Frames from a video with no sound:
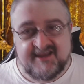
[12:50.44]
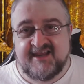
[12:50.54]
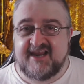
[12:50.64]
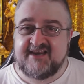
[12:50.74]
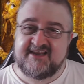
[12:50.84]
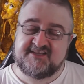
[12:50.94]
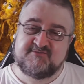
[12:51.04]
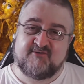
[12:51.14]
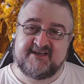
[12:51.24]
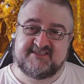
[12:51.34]
And this
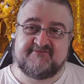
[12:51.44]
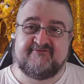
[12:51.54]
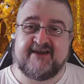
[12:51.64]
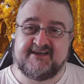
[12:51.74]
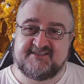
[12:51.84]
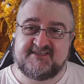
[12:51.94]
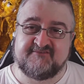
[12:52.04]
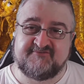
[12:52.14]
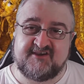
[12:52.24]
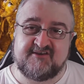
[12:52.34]
one is the fantasy
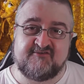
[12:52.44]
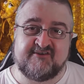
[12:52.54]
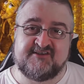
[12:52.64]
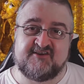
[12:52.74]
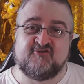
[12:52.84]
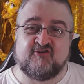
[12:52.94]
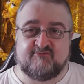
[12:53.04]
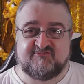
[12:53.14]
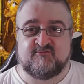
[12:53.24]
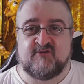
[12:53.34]
of you can go into the
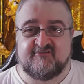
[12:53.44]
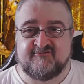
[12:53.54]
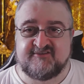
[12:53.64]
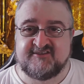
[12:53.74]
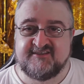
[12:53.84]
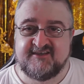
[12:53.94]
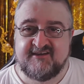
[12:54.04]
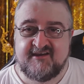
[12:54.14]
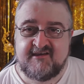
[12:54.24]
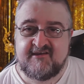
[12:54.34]
corporate world
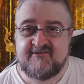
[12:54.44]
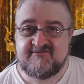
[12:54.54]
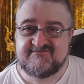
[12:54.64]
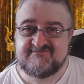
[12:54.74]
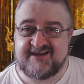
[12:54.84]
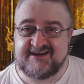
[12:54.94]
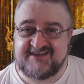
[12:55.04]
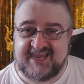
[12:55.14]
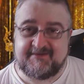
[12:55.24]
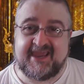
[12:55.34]
and
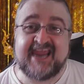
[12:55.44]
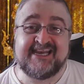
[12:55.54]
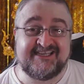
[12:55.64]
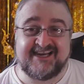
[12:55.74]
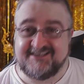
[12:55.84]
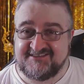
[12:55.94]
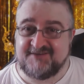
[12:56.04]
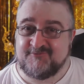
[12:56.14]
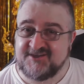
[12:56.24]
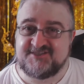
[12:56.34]
keep any dignity
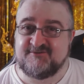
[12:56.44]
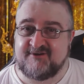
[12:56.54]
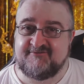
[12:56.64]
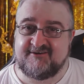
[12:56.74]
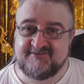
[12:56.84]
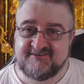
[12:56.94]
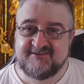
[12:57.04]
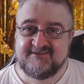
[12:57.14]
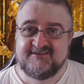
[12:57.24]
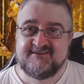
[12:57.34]
whatsoever.
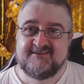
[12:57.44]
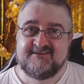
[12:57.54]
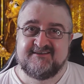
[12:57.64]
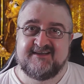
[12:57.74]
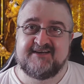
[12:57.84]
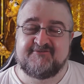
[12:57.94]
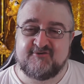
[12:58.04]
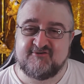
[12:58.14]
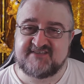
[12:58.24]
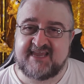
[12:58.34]
And of
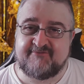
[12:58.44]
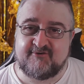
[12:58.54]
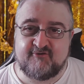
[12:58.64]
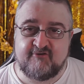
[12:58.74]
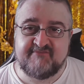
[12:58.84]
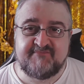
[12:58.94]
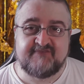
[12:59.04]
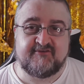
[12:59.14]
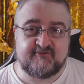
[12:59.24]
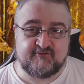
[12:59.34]
course, Verhoeven being
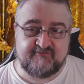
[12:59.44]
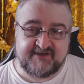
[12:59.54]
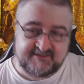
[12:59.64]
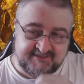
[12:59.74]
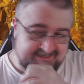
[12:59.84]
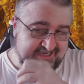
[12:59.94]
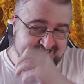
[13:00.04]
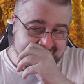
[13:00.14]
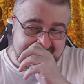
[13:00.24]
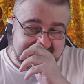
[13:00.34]
Verhoeven, he
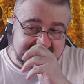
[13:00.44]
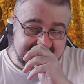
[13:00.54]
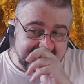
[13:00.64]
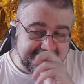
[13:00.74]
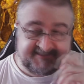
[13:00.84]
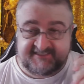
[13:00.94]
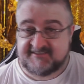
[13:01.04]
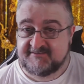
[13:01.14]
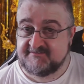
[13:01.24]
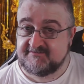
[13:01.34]
didn't
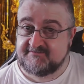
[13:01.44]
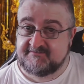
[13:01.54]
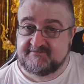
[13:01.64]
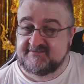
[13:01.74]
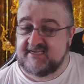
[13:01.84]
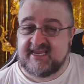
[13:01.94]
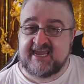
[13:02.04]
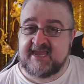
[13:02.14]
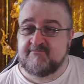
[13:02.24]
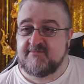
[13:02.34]
just
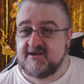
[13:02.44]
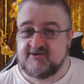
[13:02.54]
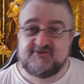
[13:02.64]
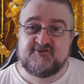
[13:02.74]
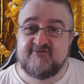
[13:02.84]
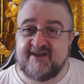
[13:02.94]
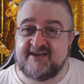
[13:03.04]
do it in